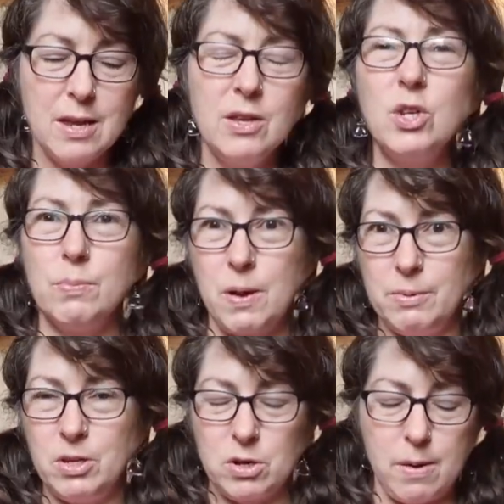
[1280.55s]
she'll
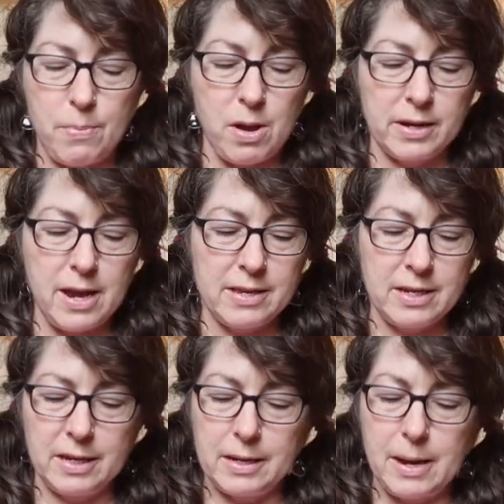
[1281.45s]
probably start
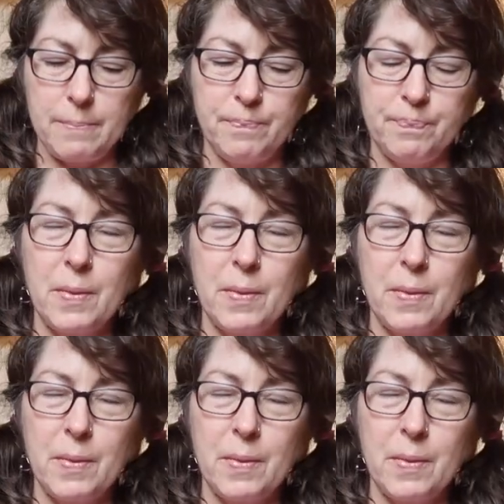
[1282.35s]
podcasting again.